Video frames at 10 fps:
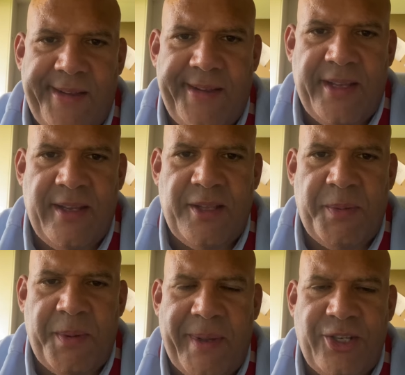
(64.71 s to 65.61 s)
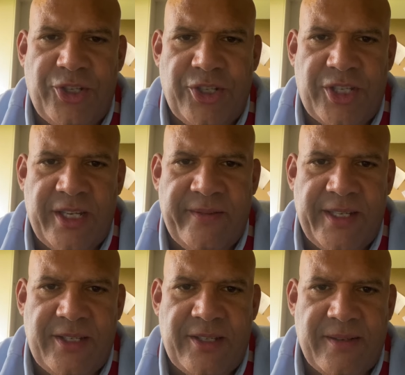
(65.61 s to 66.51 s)
the probation
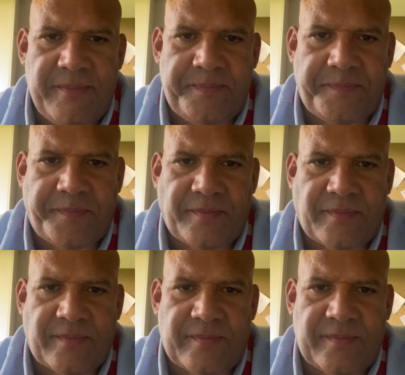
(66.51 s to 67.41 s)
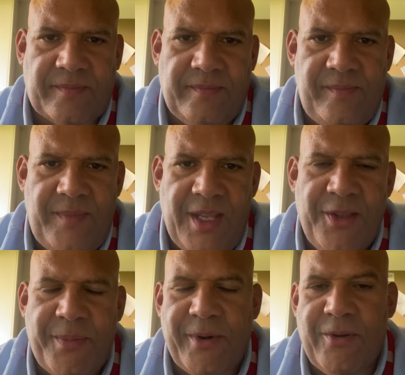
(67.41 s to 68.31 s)
service,
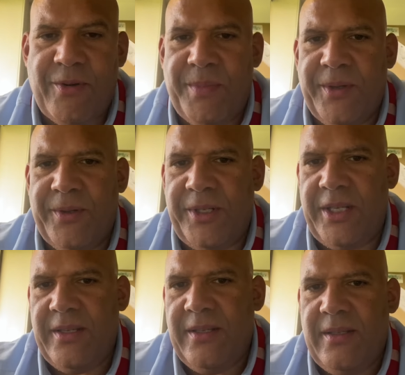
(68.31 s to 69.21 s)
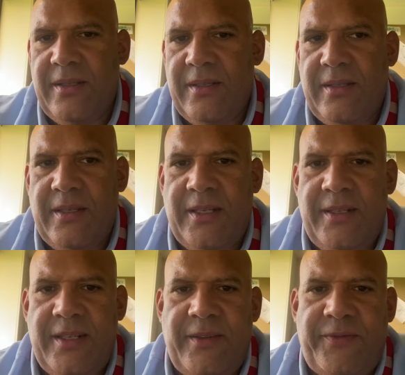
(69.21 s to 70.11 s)
the parole board,
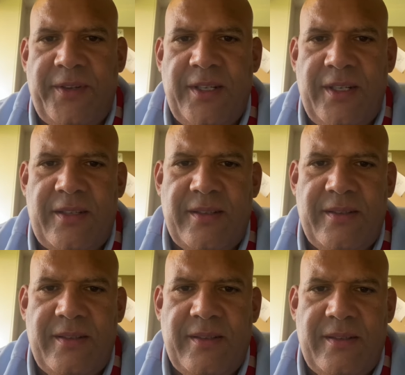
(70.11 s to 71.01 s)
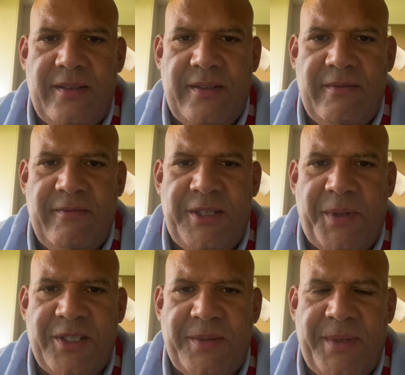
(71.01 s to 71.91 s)
and the different
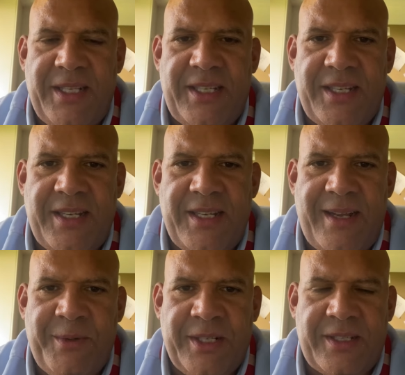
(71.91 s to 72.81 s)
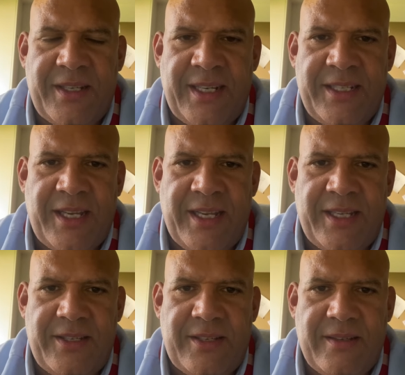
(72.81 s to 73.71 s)
responsibilities and networks that
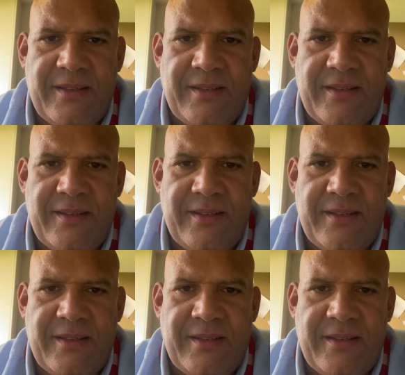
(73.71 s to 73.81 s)
exist.